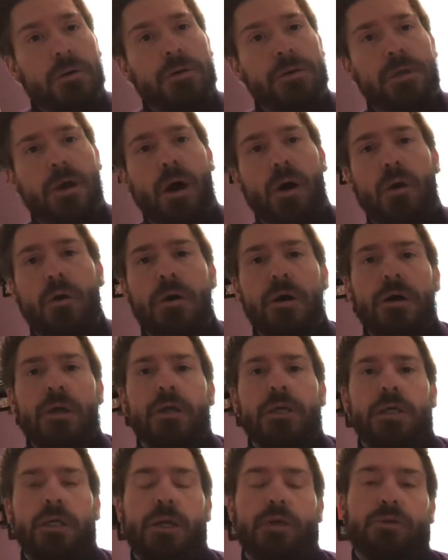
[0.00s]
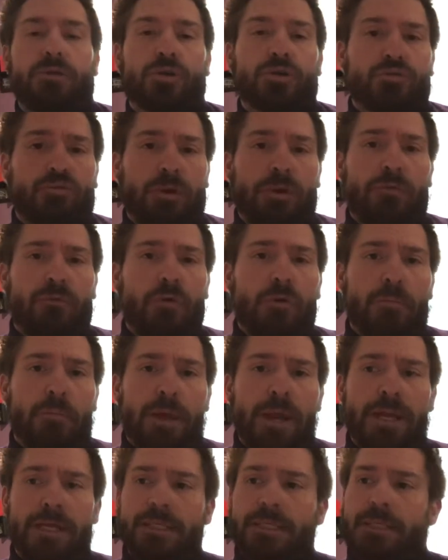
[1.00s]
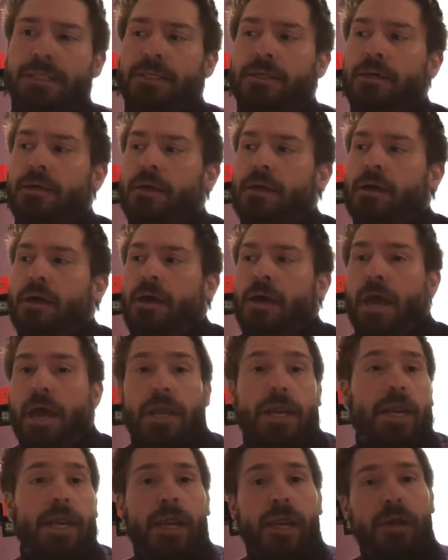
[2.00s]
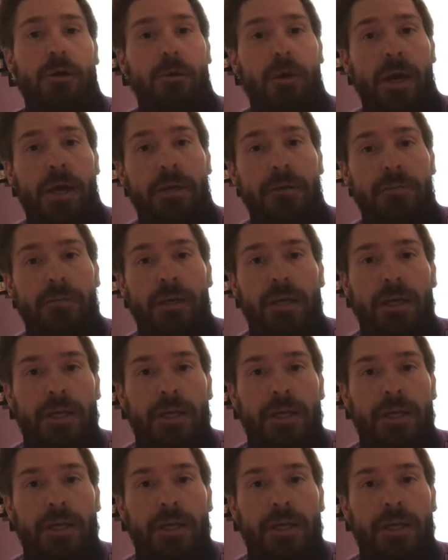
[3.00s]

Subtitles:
So, you know, it took 24 minutes and I didn't quit.